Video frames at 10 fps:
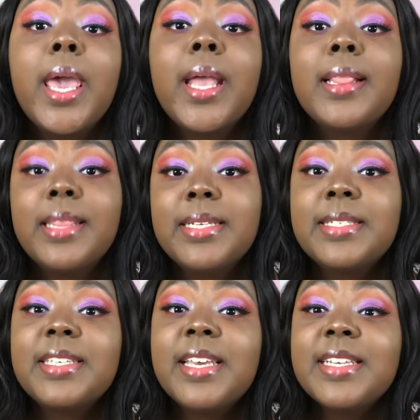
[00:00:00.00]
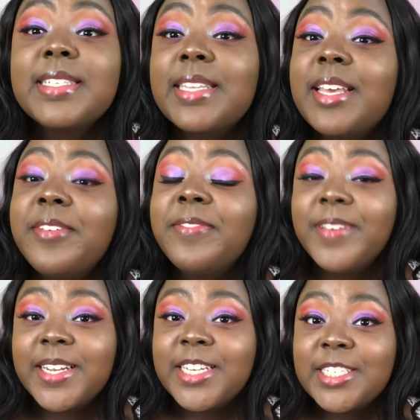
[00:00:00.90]
and this is the
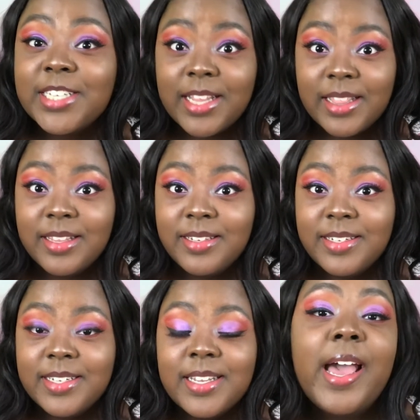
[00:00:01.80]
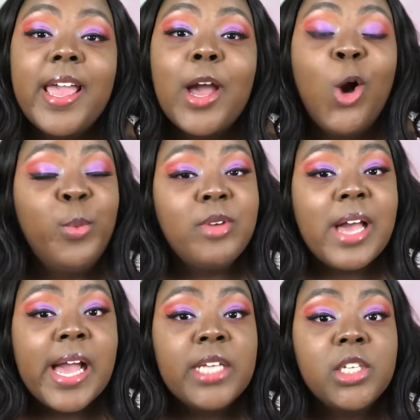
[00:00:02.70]
finished look. I hope you
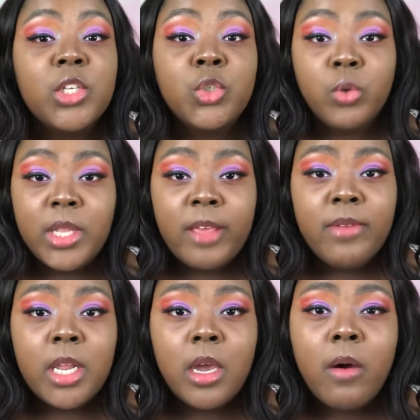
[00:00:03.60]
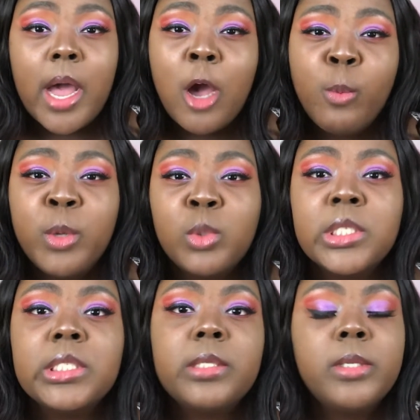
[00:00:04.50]
guys enjoyed that video. I hope it
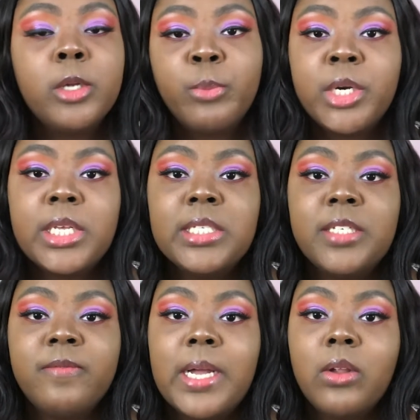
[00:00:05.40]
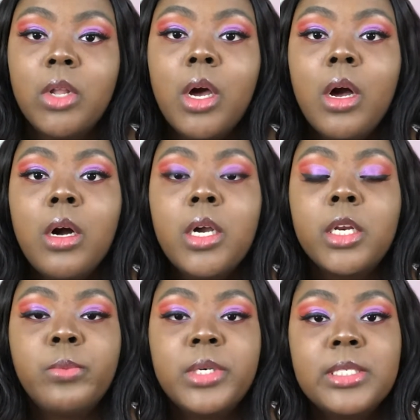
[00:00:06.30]
was, you know, pretty easy to follow along,
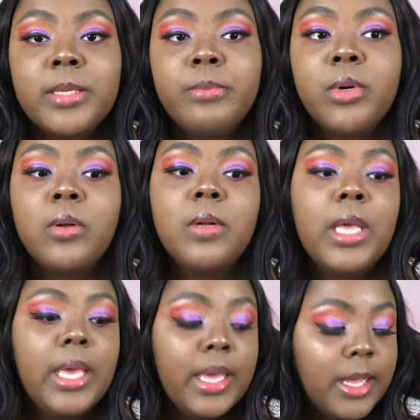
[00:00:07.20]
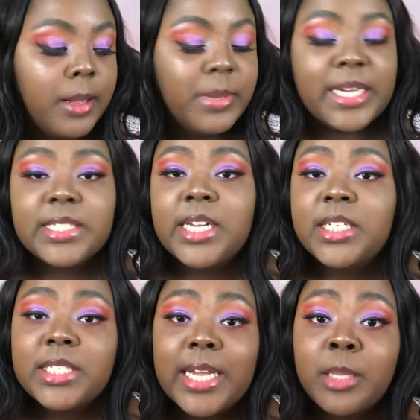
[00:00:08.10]
you know, pretty simple. Like I said, I
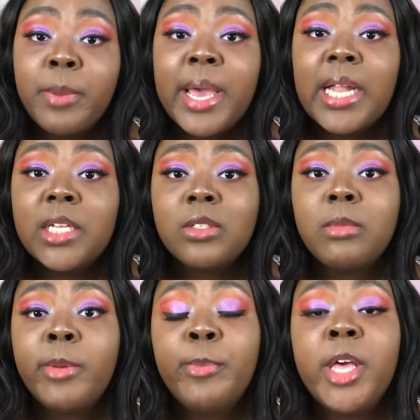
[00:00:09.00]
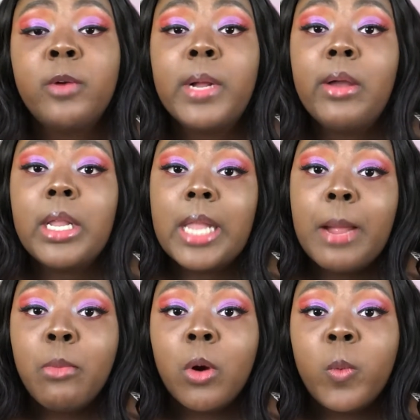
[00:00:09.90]
just got the palette, so I'm gonna be playing around a
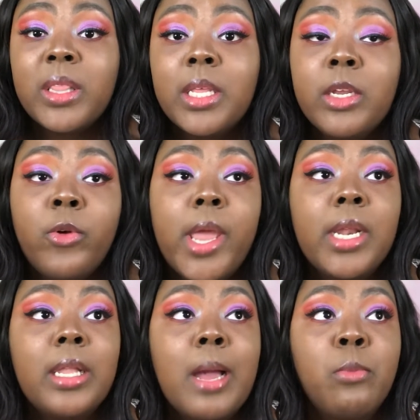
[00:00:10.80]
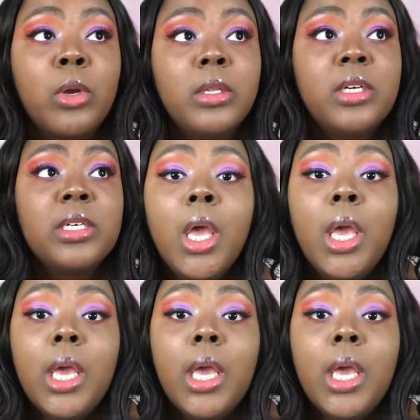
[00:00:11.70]
lot more with it, creating a lot more looks,